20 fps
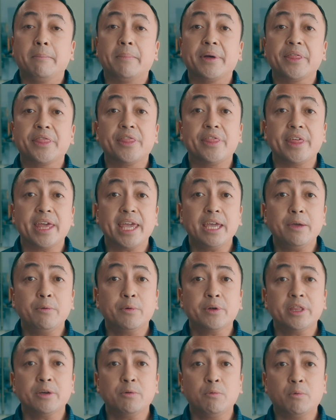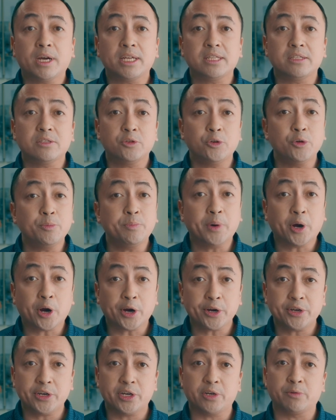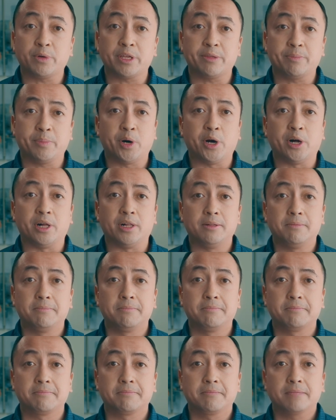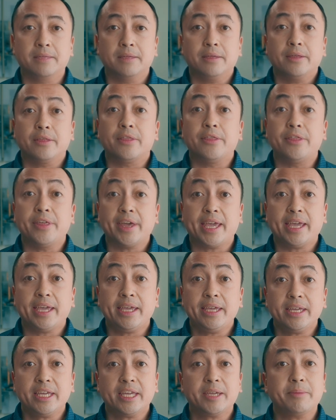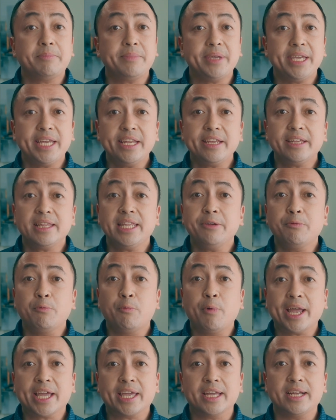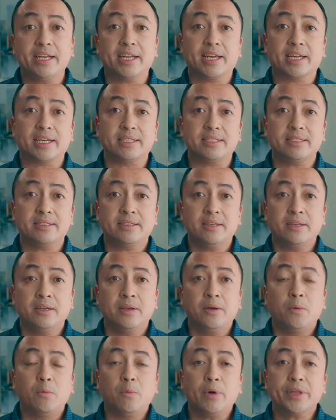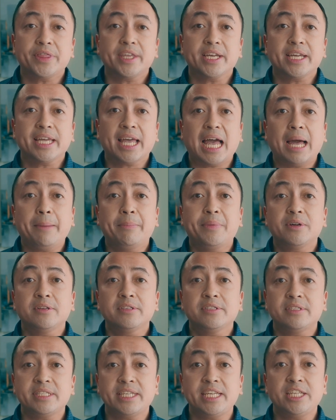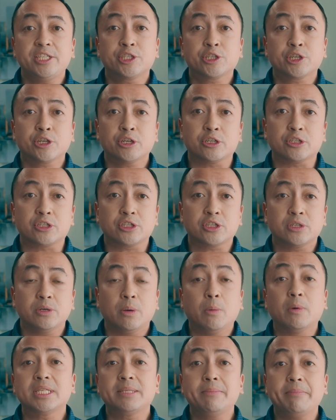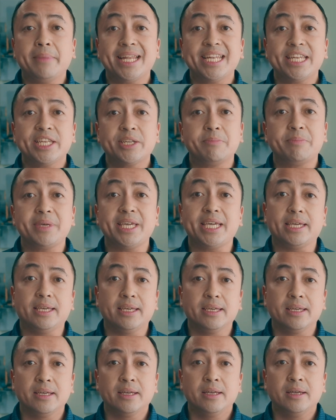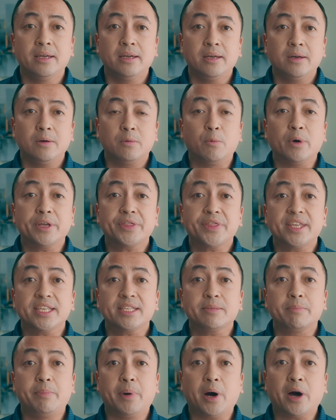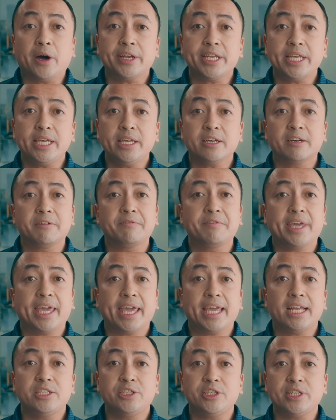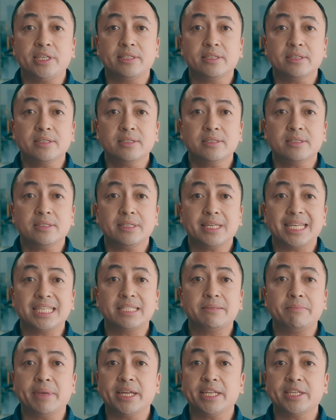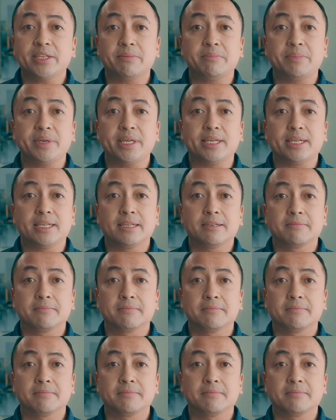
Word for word: But they were the ones who partnered with Paul. They immediately recognized what the capital C Church was meant to be, what this body of King Jesus is meant to be.